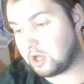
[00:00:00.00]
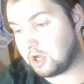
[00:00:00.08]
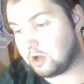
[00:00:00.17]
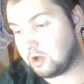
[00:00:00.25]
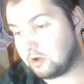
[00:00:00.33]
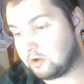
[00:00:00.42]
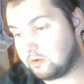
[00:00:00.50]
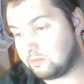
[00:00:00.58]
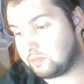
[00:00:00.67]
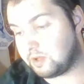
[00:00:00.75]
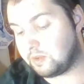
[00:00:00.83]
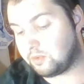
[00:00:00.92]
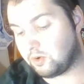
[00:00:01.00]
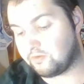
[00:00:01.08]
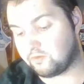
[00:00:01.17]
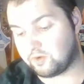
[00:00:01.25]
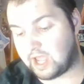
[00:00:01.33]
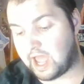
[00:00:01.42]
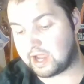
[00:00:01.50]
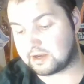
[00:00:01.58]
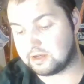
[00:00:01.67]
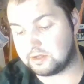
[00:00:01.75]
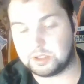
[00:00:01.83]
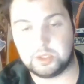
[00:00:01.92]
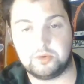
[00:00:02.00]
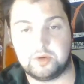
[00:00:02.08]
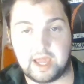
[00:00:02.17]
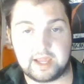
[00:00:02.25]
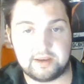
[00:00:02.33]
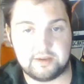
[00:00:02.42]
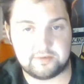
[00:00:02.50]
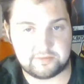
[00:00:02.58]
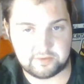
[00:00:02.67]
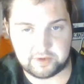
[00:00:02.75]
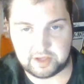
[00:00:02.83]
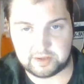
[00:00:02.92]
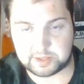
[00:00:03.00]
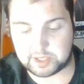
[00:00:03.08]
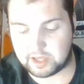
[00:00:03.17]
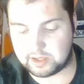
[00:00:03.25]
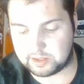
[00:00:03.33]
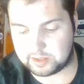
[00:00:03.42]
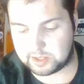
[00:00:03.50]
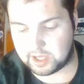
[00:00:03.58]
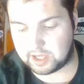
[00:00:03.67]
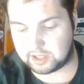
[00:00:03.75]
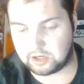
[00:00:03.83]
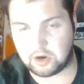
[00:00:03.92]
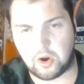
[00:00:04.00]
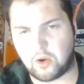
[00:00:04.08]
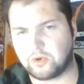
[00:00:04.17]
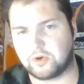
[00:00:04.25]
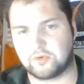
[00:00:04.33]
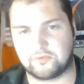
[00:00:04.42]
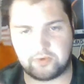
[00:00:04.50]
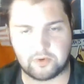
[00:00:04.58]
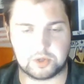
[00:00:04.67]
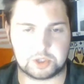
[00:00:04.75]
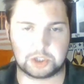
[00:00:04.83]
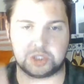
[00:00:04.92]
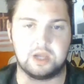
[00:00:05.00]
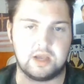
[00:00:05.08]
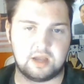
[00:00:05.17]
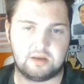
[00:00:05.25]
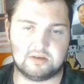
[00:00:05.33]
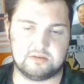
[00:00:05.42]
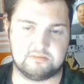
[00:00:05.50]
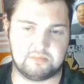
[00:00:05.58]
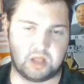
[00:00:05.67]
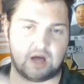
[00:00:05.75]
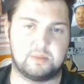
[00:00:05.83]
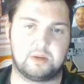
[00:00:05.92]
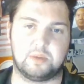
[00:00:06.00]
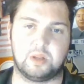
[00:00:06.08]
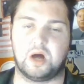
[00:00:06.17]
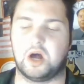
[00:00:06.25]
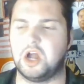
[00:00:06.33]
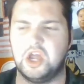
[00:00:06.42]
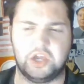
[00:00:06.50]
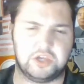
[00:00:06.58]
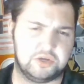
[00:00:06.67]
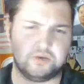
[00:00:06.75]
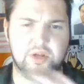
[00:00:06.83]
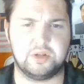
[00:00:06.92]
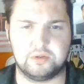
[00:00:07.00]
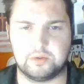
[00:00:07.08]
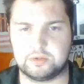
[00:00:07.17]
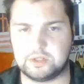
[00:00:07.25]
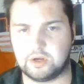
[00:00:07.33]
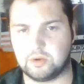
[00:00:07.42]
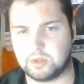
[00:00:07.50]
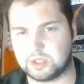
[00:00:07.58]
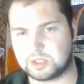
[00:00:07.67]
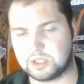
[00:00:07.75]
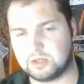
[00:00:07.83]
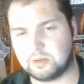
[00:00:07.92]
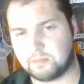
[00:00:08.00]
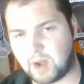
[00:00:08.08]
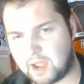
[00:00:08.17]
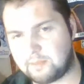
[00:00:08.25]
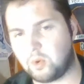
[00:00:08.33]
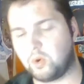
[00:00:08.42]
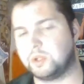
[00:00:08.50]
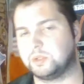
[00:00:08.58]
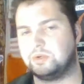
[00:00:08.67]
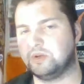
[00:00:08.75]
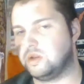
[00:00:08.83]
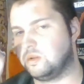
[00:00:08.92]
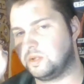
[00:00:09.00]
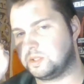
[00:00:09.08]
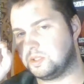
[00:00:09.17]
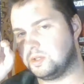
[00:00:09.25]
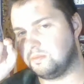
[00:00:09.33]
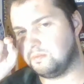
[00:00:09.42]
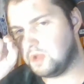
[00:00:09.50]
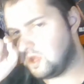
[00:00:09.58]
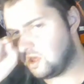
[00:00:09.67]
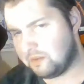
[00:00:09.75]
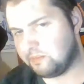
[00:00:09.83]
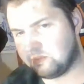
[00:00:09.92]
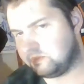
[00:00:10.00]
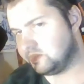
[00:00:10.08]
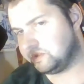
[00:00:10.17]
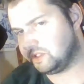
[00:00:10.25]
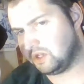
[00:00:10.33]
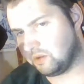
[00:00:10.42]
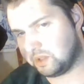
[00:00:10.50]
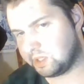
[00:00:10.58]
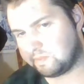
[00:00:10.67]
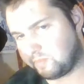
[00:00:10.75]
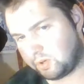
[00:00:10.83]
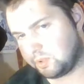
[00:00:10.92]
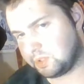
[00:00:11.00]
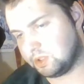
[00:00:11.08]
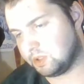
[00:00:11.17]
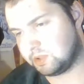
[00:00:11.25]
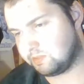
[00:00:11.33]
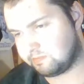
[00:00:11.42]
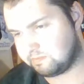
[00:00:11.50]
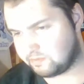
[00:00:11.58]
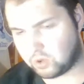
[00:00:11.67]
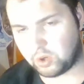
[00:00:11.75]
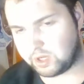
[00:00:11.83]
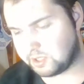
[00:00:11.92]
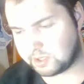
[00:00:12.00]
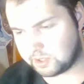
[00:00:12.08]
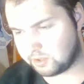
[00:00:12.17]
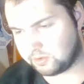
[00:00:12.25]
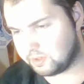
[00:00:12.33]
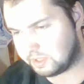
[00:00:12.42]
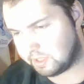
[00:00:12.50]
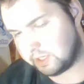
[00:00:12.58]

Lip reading: have reacted to negatively, saying, you know, oh, you're full of shit and blah, blah, blah. You didn't, you know, listen to my points, or you didn't listen to, you know, this person's points, who